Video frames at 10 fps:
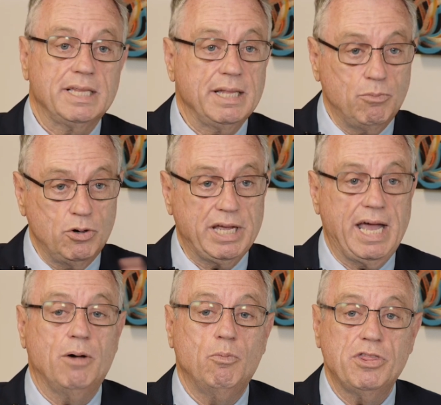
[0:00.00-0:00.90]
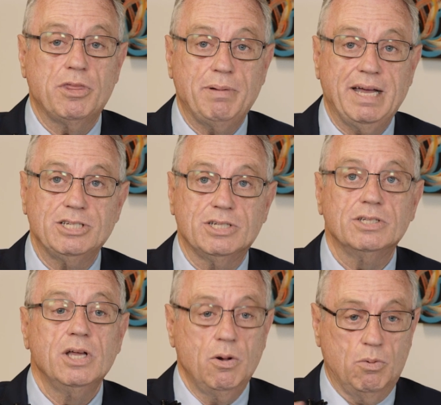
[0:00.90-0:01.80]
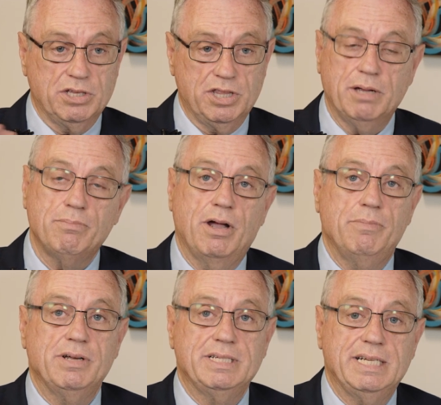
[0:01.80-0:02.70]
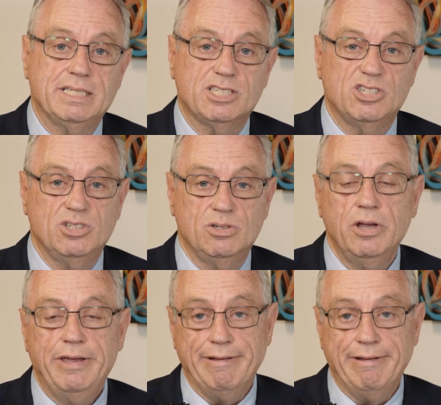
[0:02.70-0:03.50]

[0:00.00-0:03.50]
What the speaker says: and then work out with the patient what are the appropriate tests to do.